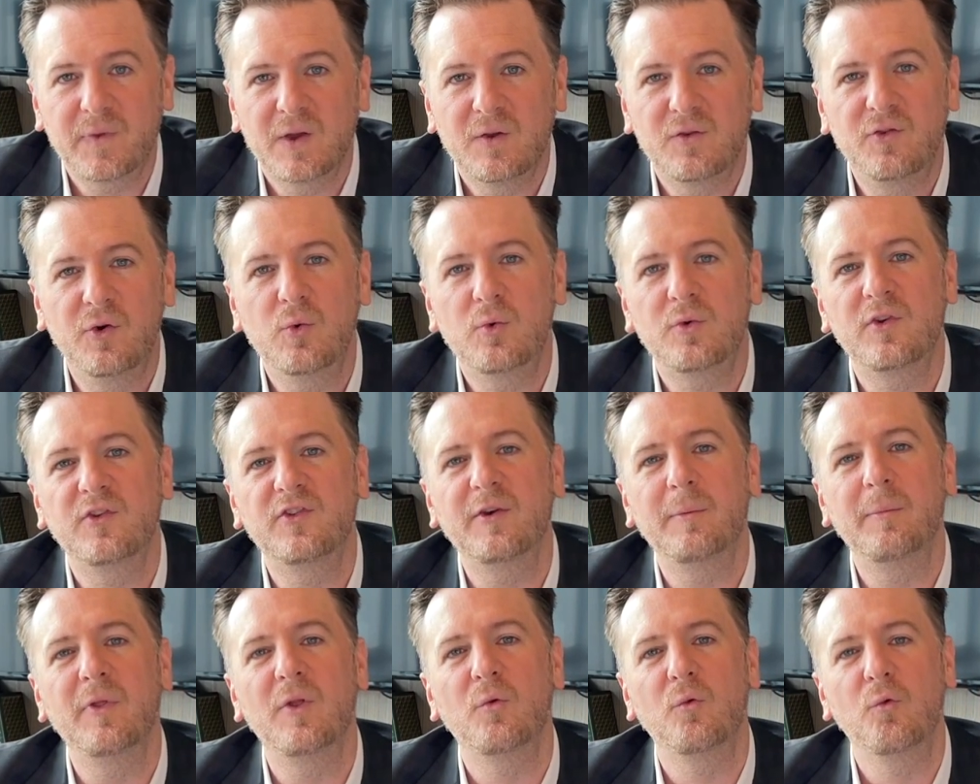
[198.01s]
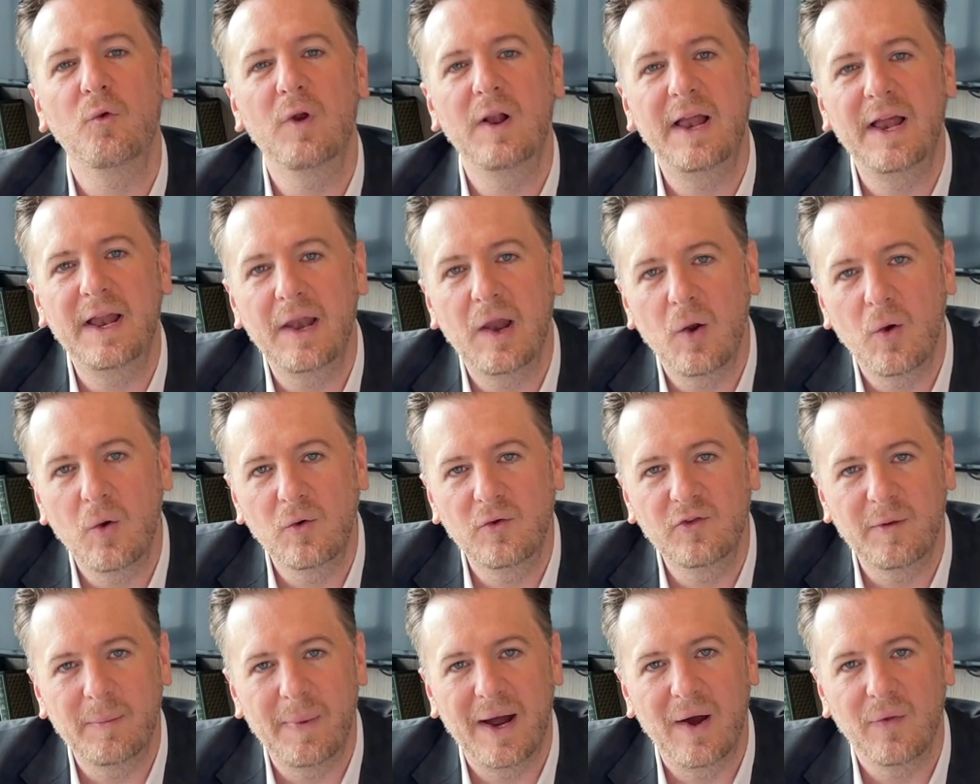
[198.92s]
Talk to someone that really knows
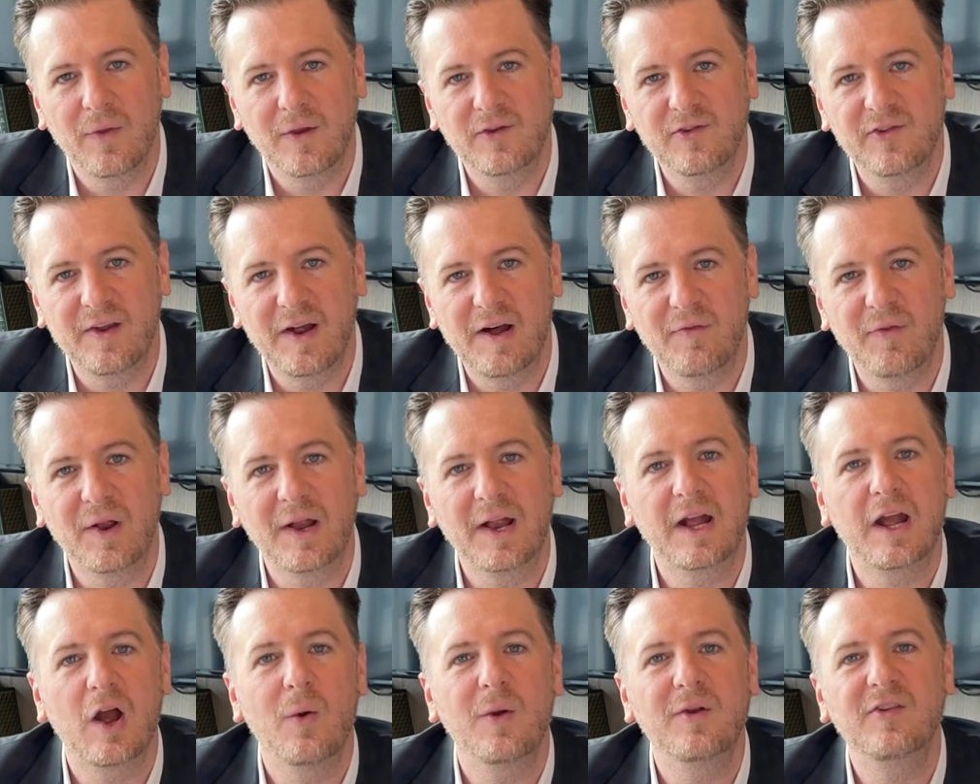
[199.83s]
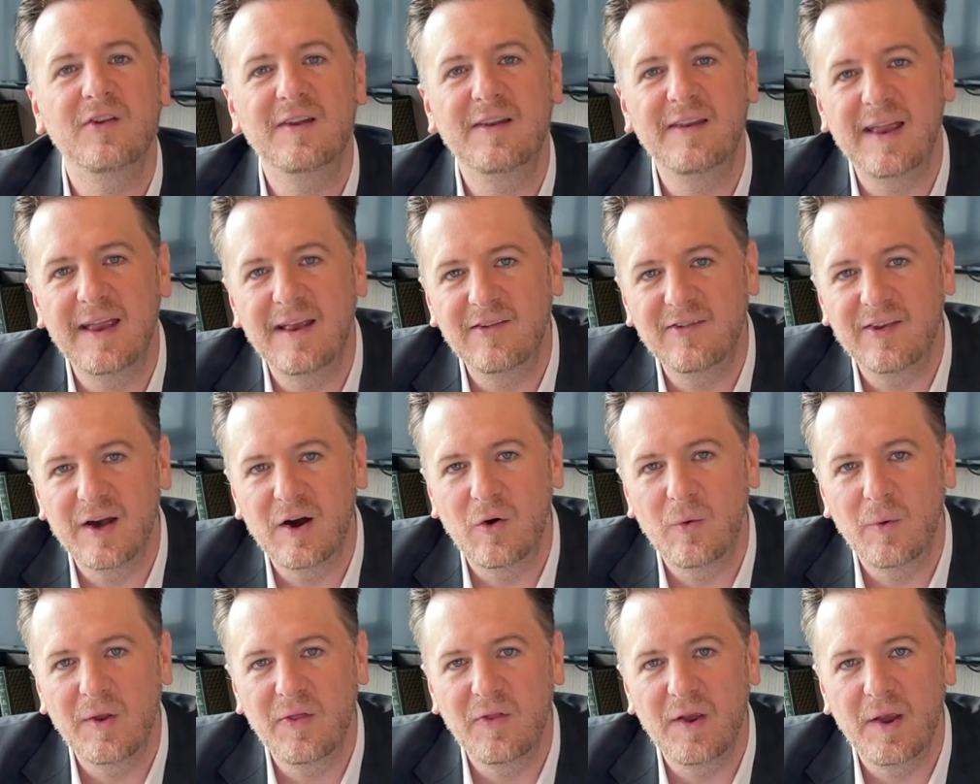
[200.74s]
about this stuff and can go into detail
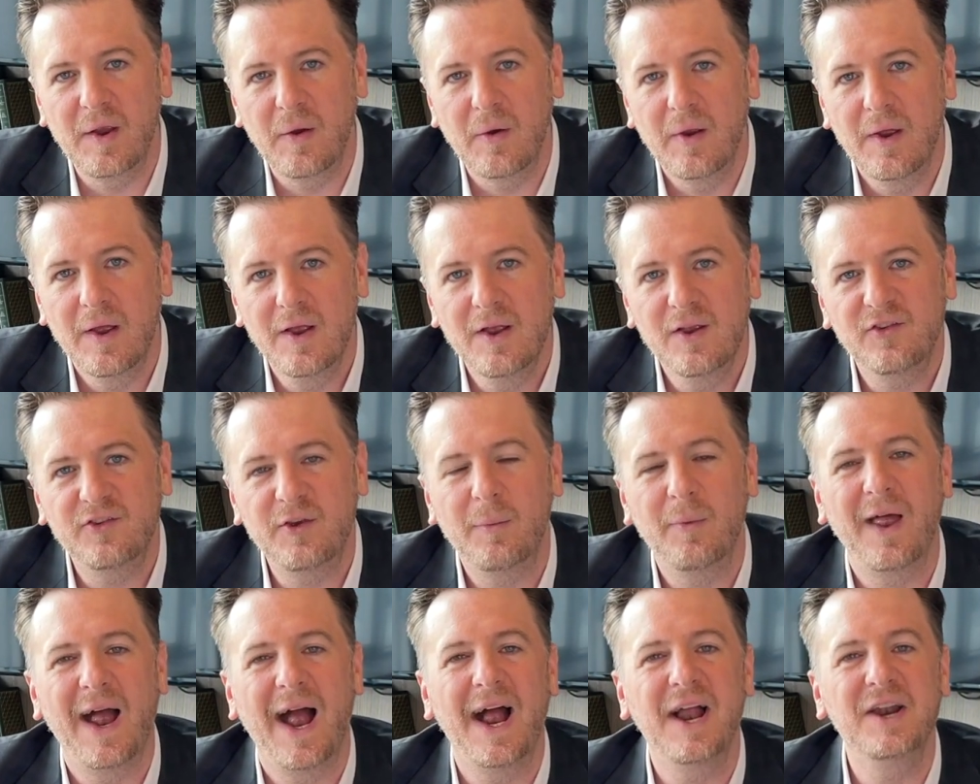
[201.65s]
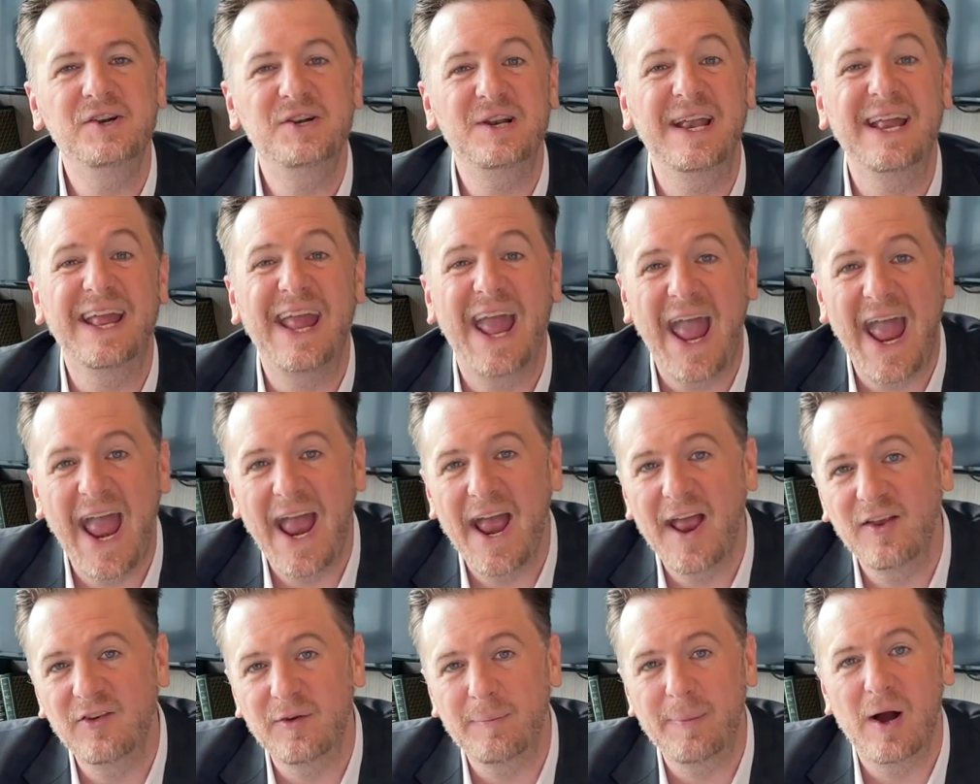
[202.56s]
with you. Someone that actually
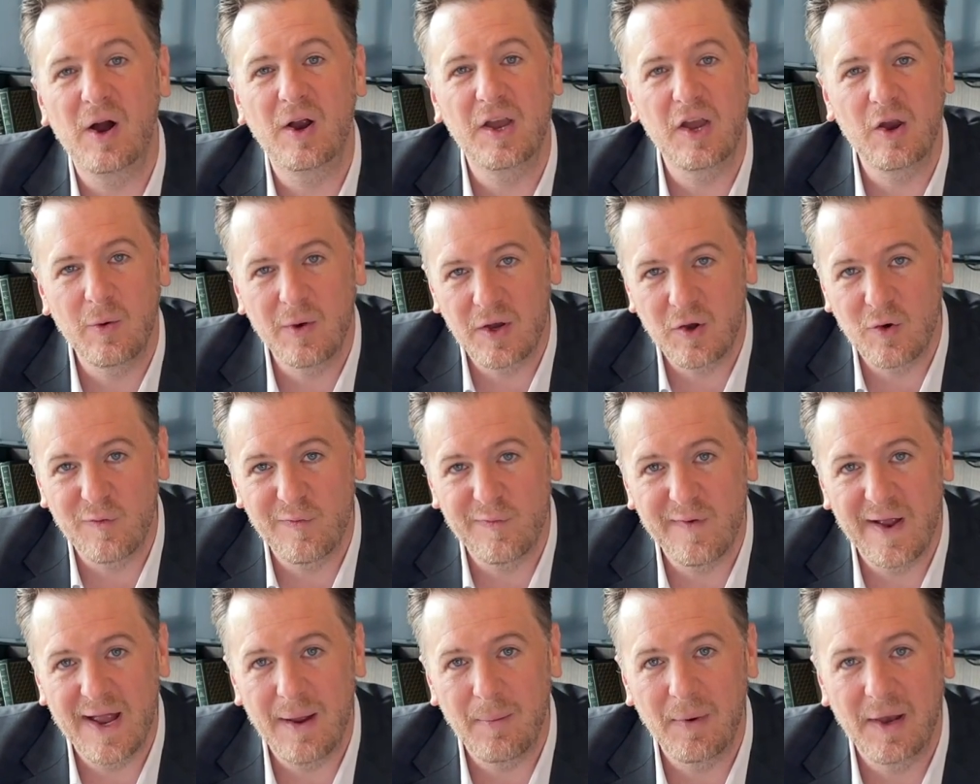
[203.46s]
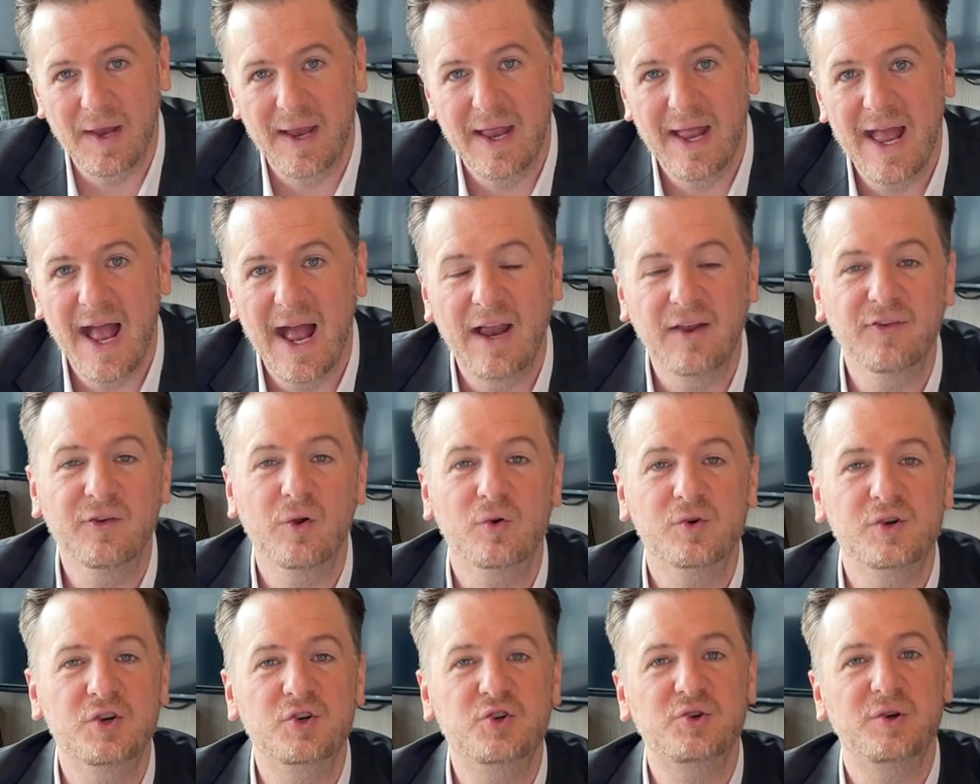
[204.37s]
cares about you and your family and is not
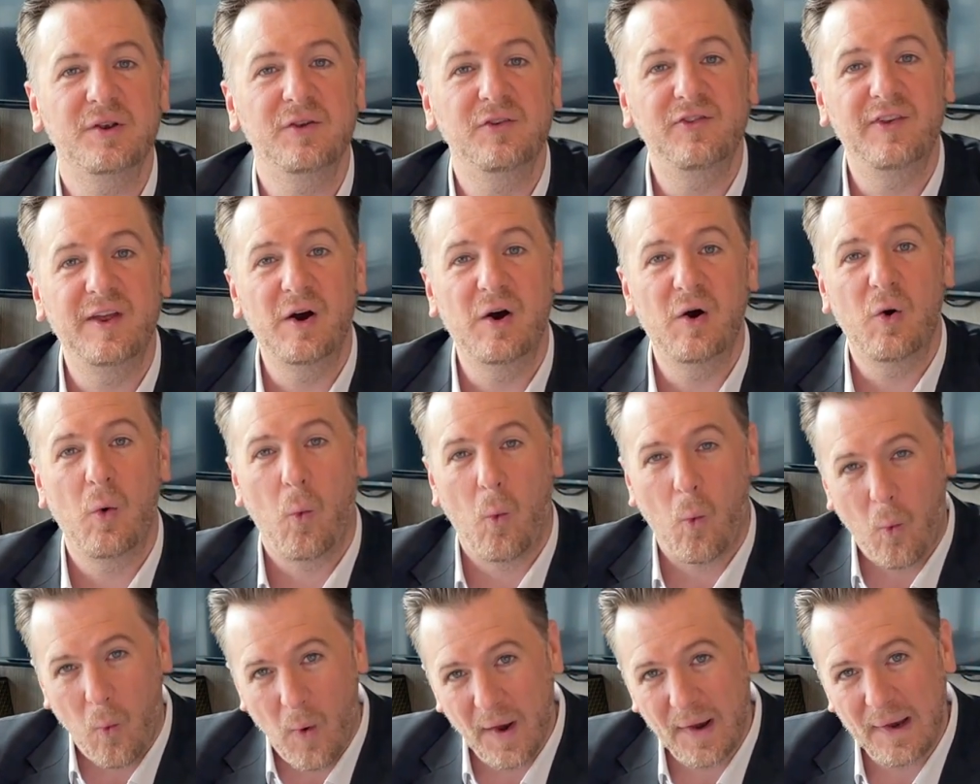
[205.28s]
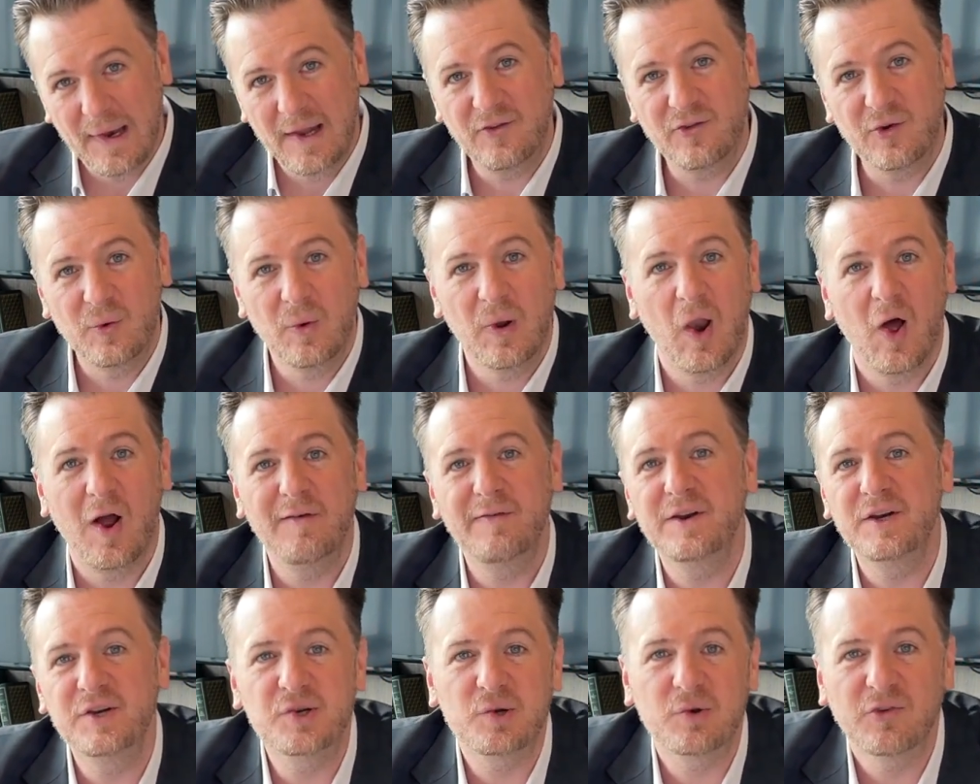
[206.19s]
just trying to sell one little life
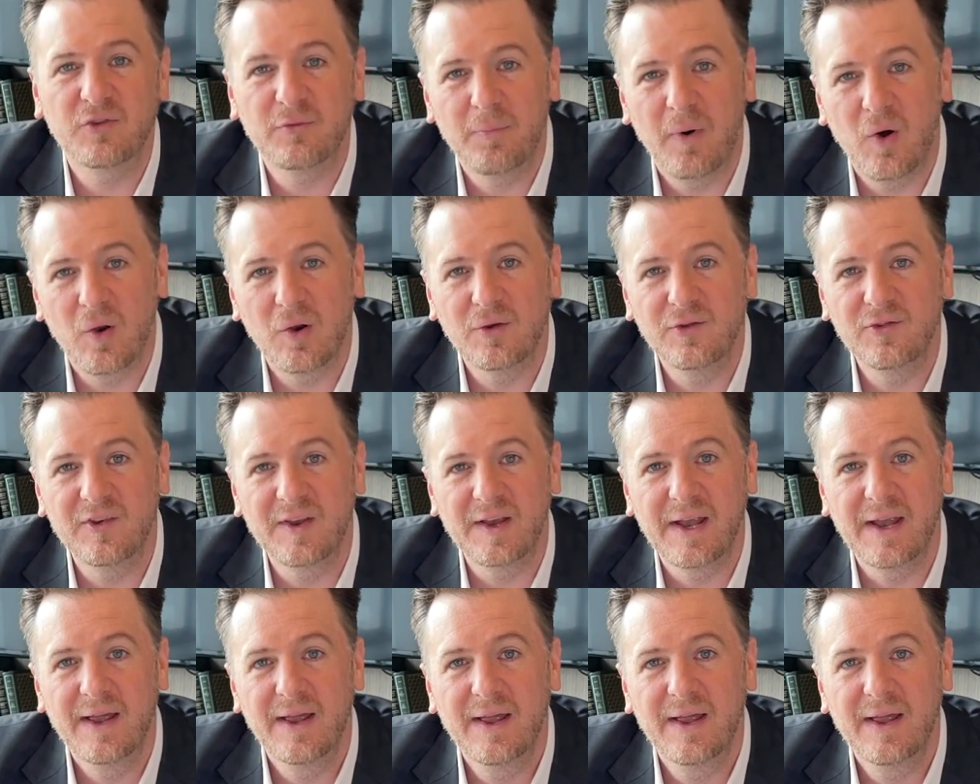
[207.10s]
insurance policy.